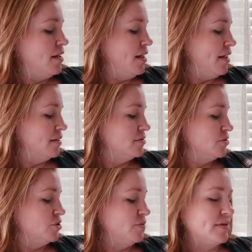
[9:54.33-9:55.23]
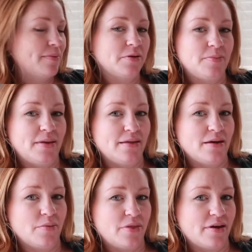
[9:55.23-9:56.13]
and so she was able to be in
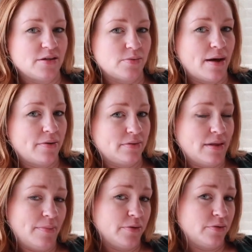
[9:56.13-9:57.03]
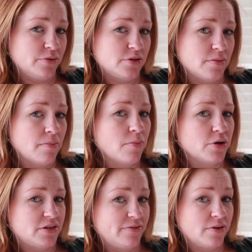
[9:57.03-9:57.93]
there with us while I labored through some more
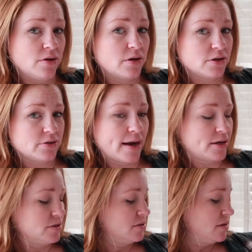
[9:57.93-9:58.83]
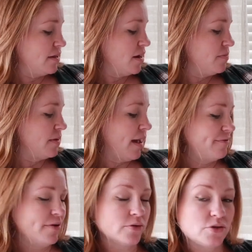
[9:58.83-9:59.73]
difficult contractions in there. But I
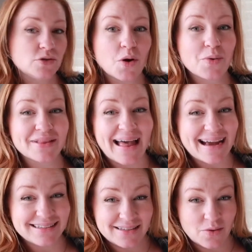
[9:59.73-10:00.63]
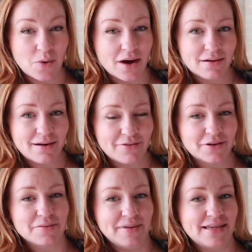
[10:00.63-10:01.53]
felt so relaxed in the water. I
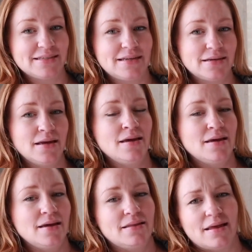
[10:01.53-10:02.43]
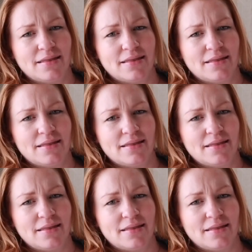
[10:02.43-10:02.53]
felt amazing that